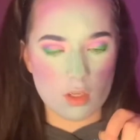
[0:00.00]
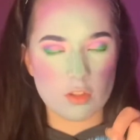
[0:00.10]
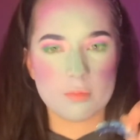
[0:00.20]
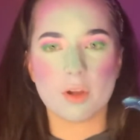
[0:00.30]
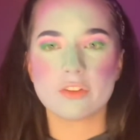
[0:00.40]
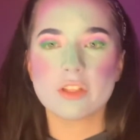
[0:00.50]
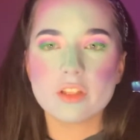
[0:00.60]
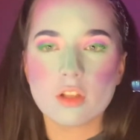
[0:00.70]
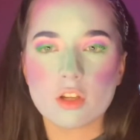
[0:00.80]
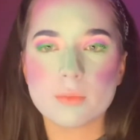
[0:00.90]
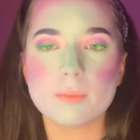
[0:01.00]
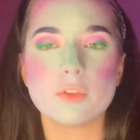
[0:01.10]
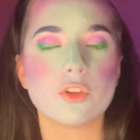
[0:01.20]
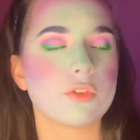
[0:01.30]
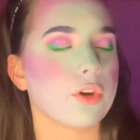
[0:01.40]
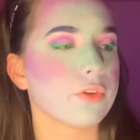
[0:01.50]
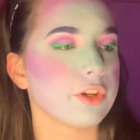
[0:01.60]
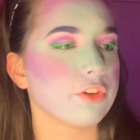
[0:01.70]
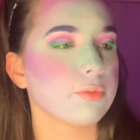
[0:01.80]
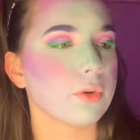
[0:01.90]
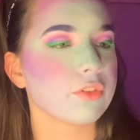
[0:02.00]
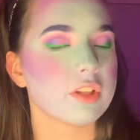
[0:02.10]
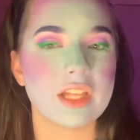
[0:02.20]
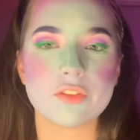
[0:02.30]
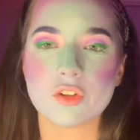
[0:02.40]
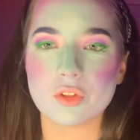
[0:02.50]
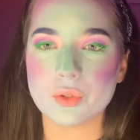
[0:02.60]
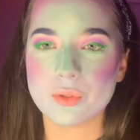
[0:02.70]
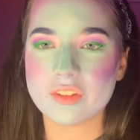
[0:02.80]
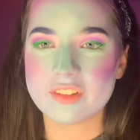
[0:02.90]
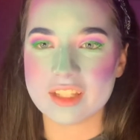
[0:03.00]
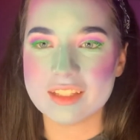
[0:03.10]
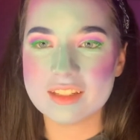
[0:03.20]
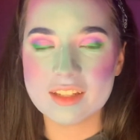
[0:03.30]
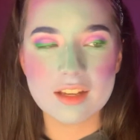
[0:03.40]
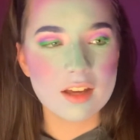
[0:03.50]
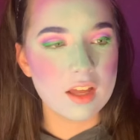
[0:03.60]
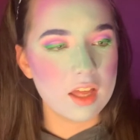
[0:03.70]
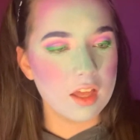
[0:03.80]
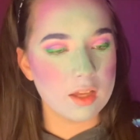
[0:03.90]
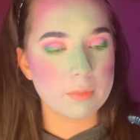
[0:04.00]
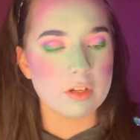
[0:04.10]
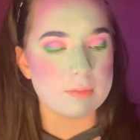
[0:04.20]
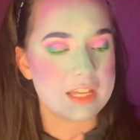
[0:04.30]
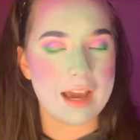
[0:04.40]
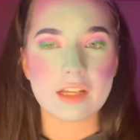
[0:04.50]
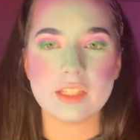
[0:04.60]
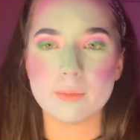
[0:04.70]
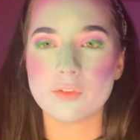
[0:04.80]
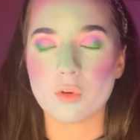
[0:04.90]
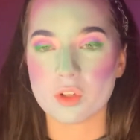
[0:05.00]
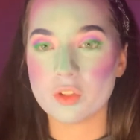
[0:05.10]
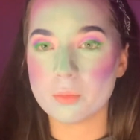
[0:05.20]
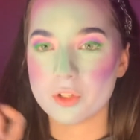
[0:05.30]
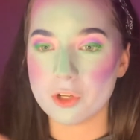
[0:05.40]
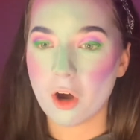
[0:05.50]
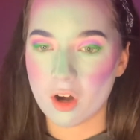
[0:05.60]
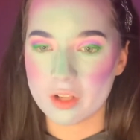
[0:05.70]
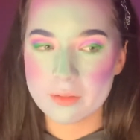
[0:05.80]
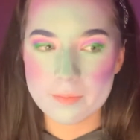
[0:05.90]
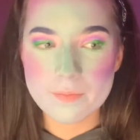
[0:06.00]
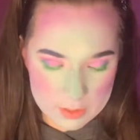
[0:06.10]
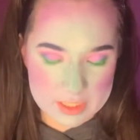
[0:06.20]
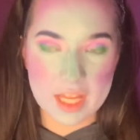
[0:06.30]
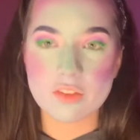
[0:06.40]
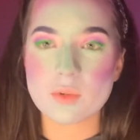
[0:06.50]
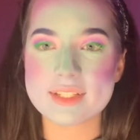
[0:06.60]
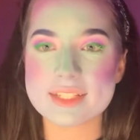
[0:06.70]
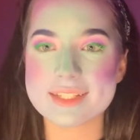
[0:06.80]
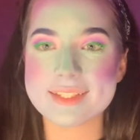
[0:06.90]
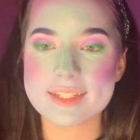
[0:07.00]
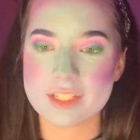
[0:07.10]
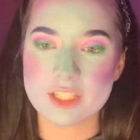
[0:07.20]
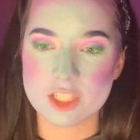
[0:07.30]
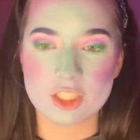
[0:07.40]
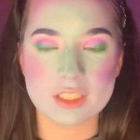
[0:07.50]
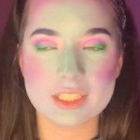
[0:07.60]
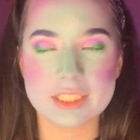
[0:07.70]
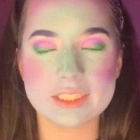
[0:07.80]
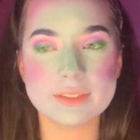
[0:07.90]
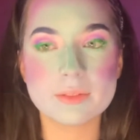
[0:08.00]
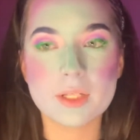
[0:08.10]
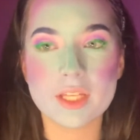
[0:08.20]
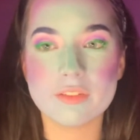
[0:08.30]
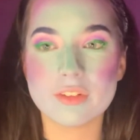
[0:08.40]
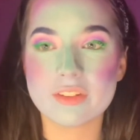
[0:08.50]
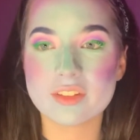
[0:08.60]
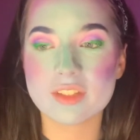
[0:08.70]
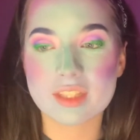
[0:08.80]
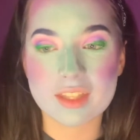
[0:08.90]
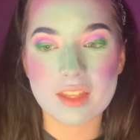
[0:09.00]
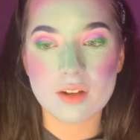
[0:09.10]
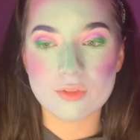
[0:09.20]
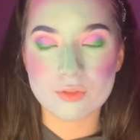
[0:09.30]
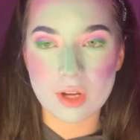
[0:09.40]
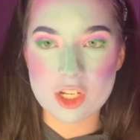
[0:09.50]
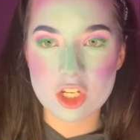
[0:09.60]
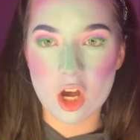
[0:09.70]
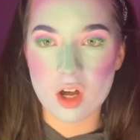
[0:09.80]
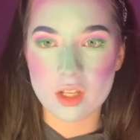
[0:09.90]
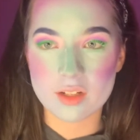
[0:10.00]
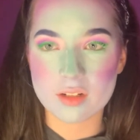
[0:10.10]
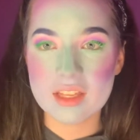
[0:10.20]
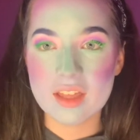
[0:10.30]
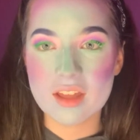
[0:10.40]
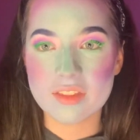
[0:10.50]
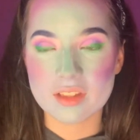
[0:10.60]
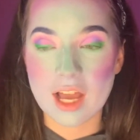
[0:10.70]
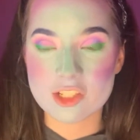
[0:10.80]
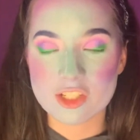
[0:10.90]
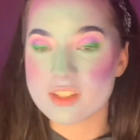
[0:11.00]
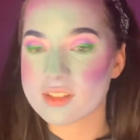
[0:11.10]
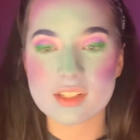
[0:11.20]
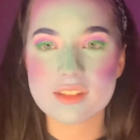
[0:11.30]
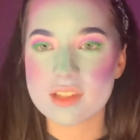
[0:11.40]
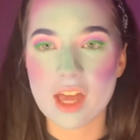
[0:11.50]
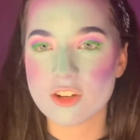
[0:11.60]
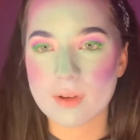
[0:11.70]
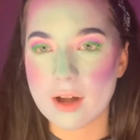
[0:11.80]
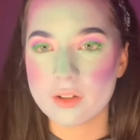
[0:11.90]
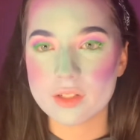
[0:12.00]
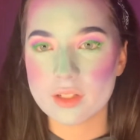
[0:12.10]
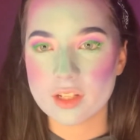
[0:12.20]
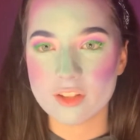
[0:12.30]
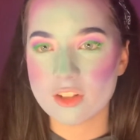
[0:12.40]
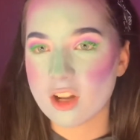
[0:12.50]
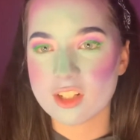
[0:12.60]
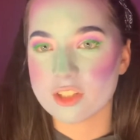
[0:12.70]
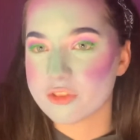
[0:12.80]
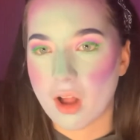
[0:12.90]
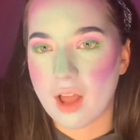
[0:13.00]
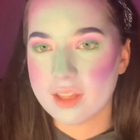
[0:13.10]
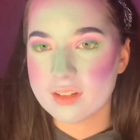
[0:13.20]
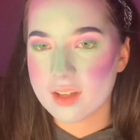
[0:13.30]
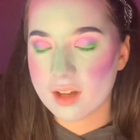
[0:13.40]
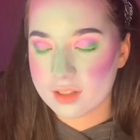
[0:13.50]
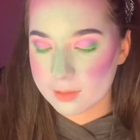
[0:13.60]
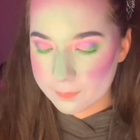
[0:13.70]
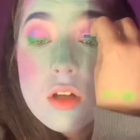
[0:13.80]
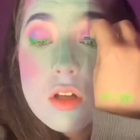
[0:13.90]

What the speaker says: Surprisingly, a lot of people don't know that you're supposed to let the glue sit and become tacky before you put it on. Because that's when it's gonna stick to your lid. If it's fresh on, the lash is just gonna slide around and it's not gonna dry in time.